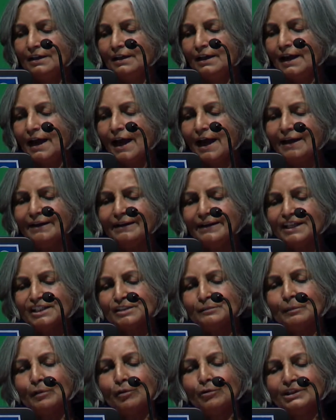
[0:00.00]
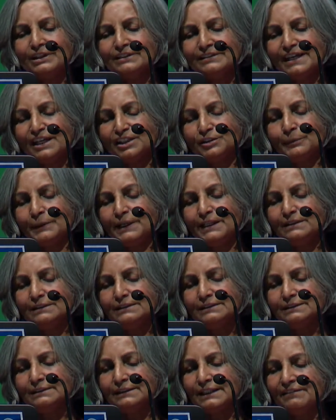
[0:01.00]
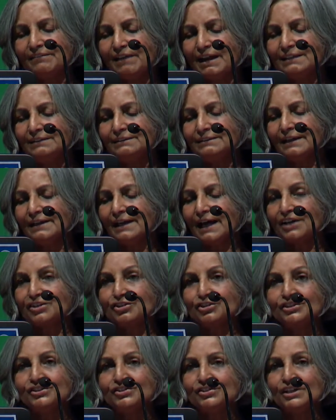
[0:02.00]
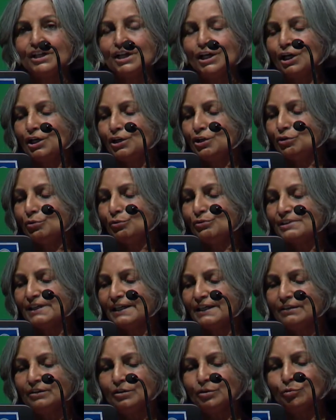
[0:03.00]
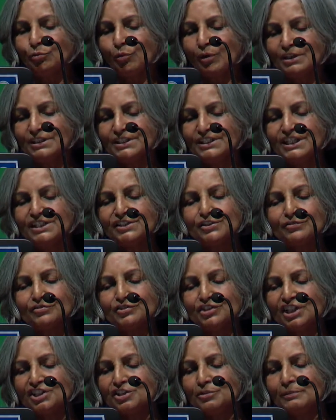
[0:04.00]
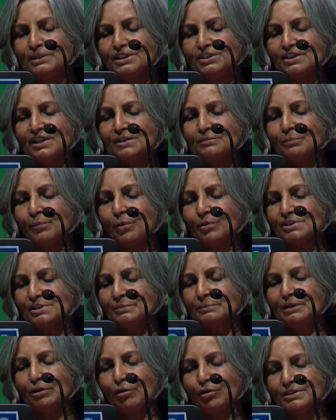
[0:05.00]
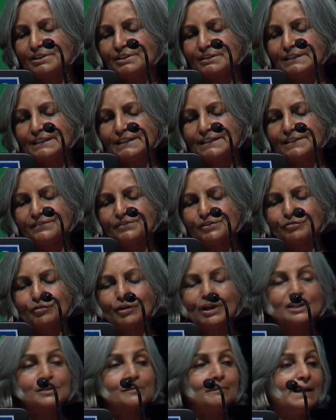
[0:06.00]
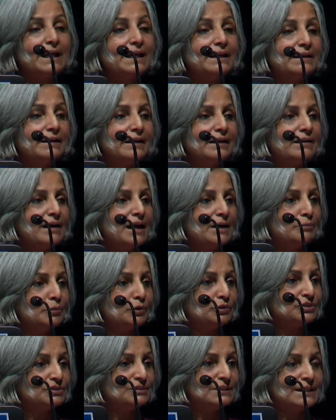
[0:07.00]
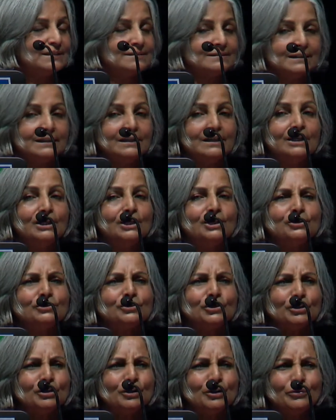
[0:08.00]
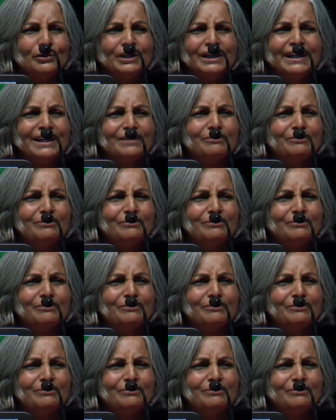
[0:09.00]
and exploring the experience, events, and actions using qualities of judgment and possible alternatives for explaining and hypothesizing. So you're looking at